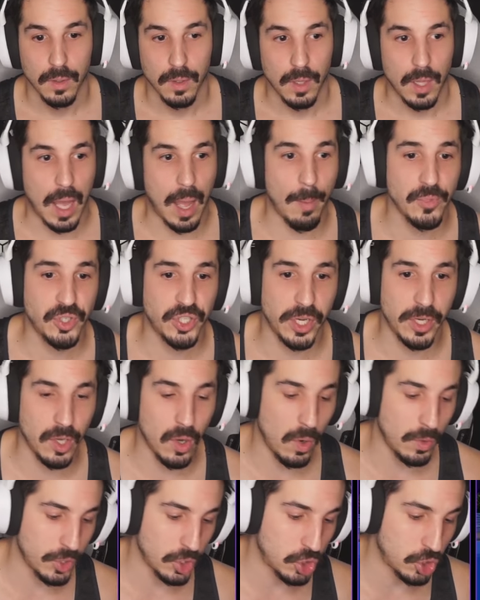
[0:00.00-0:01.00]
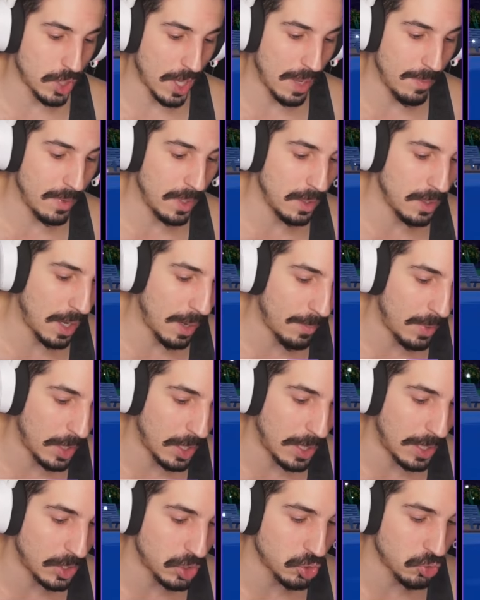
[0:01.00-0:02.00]
I'm just going to go into Shaymin and I'm going to
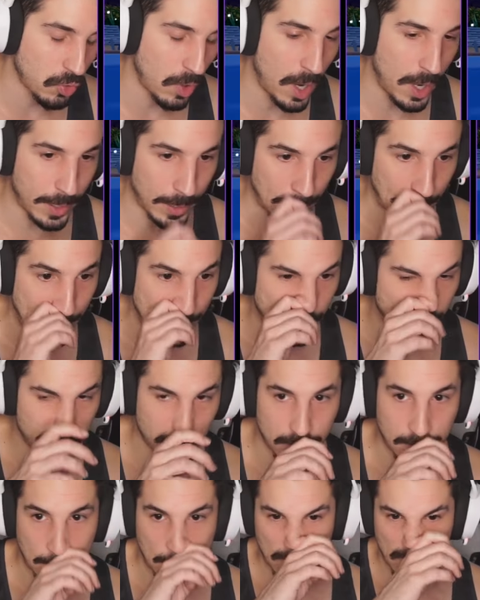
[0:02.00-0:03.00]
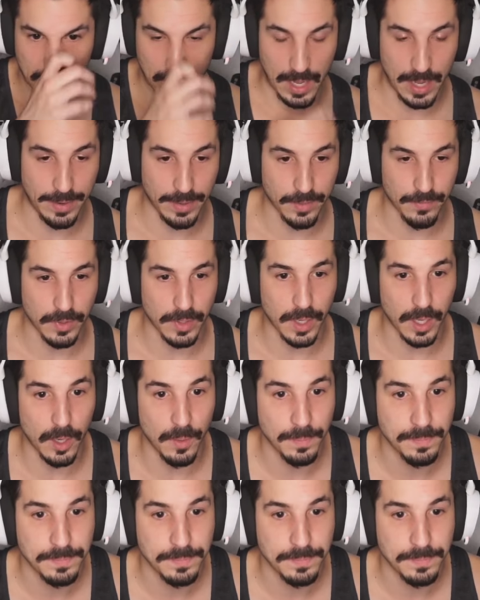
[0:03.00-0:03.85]
like try to like... I don't even know.